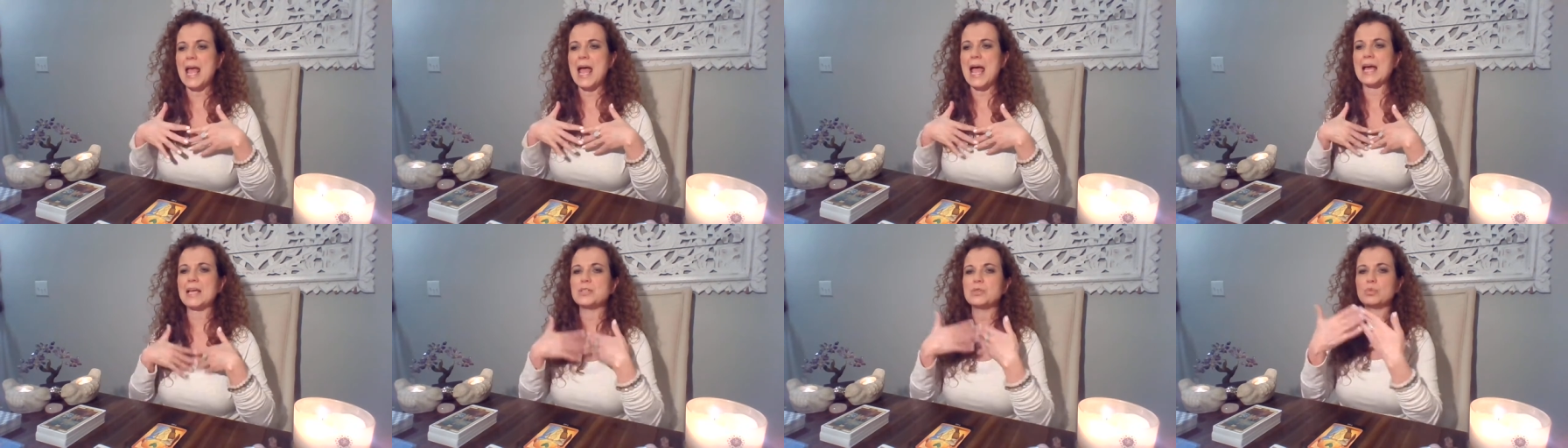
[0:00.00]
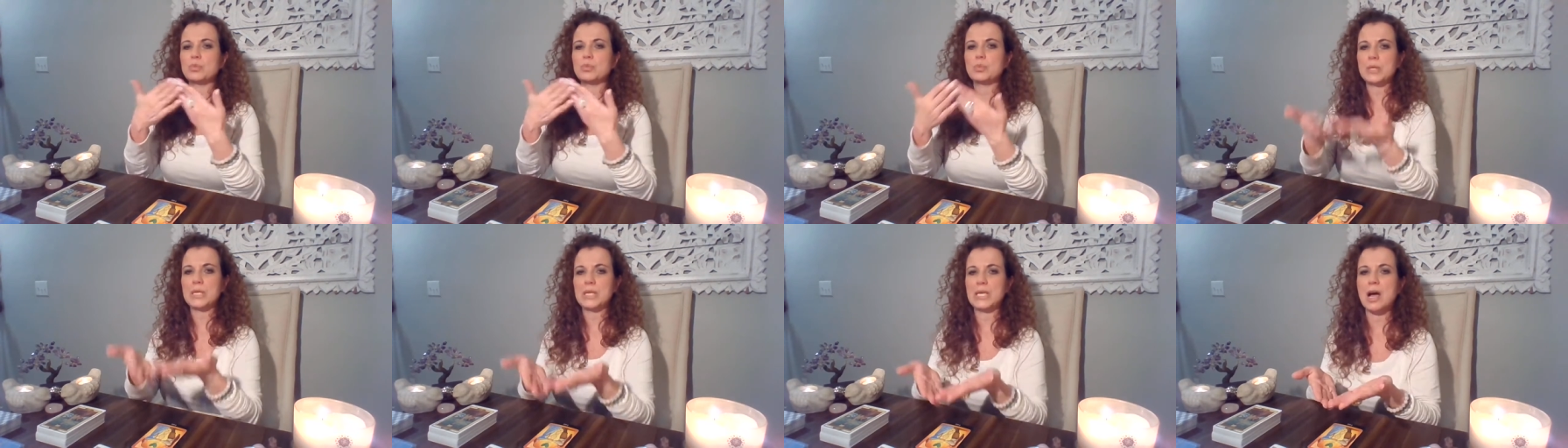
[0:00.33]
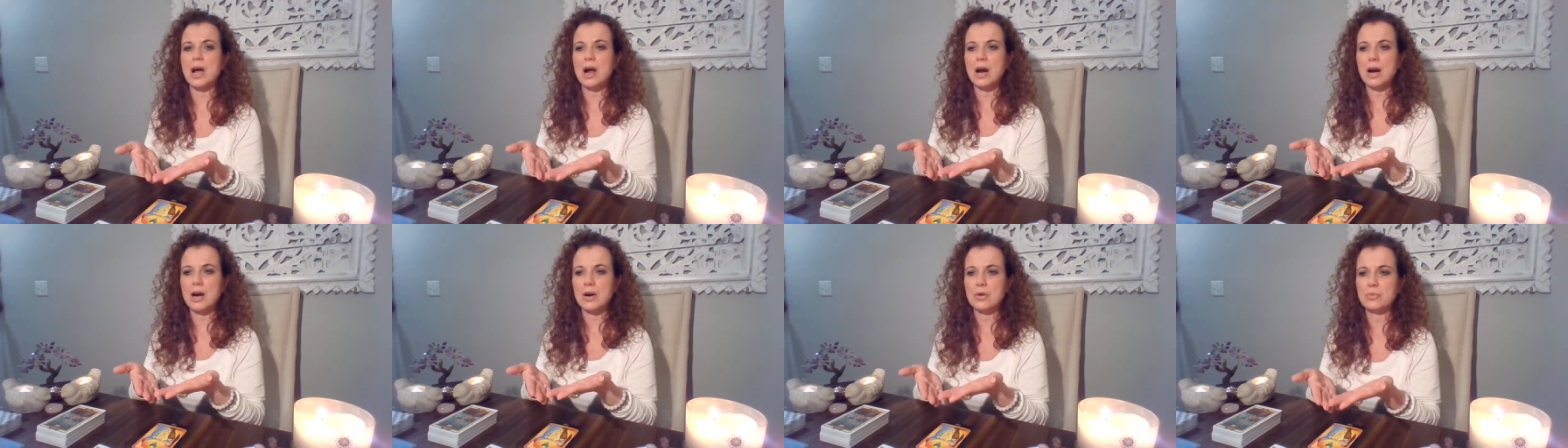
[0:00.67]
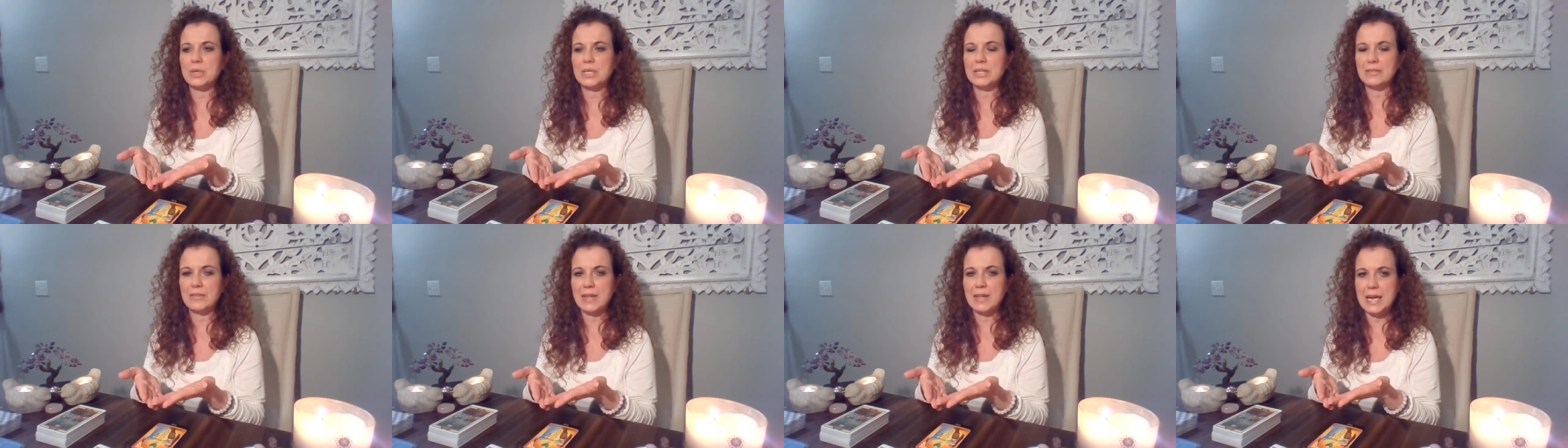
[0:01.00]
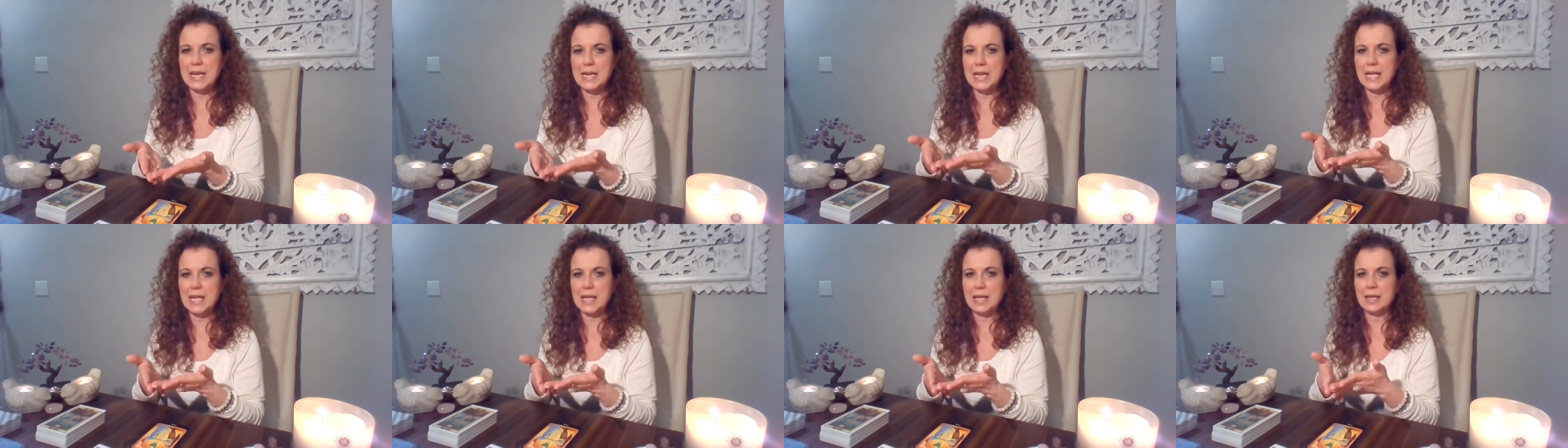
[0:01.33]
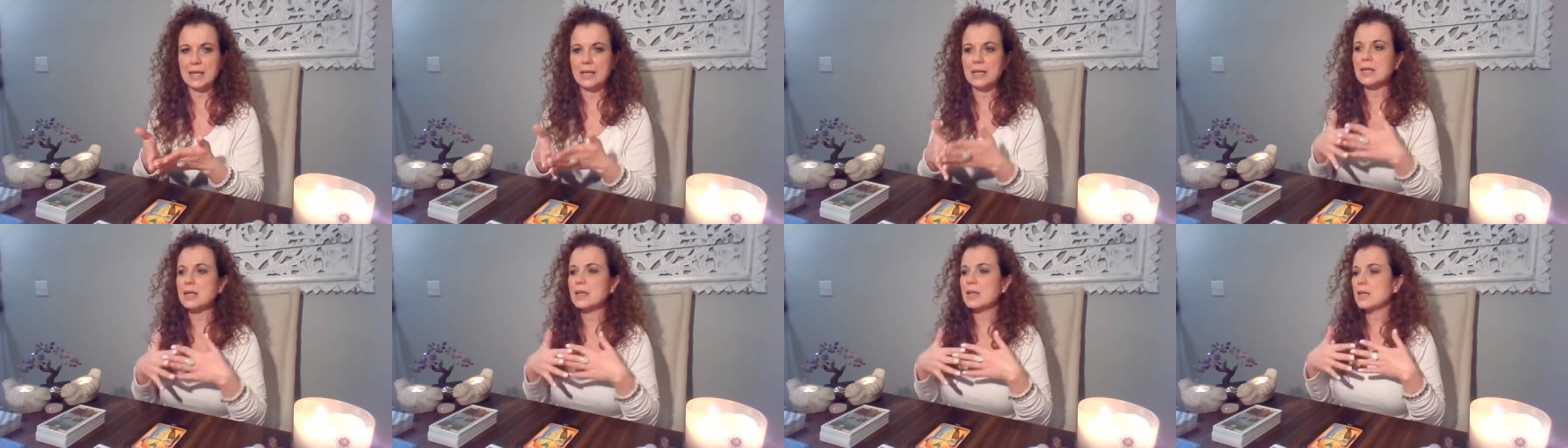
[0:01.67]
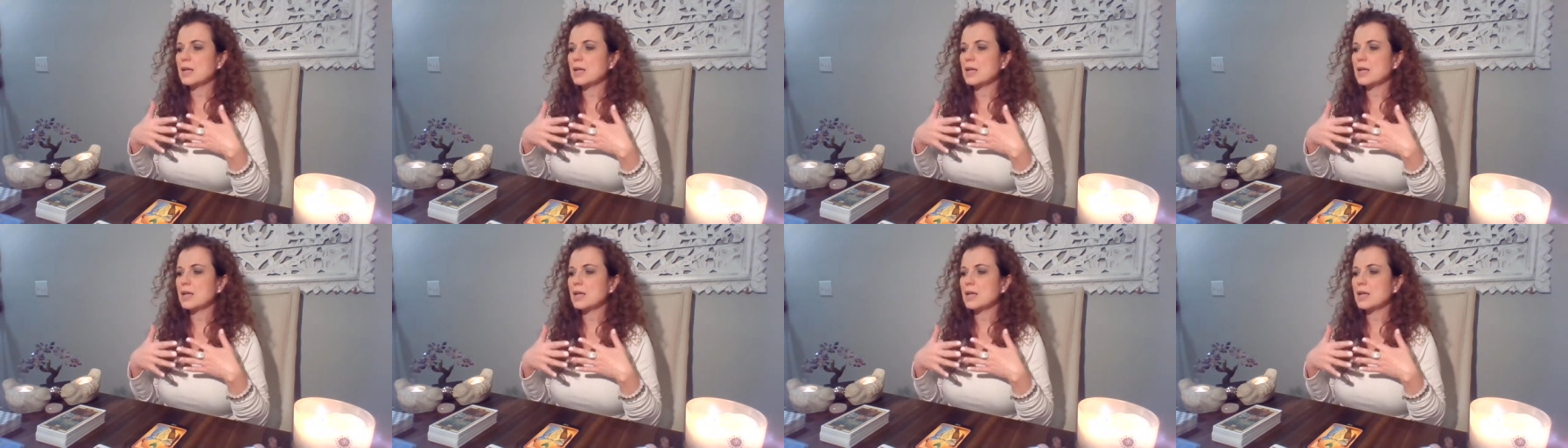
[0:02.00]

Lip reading: as we are relating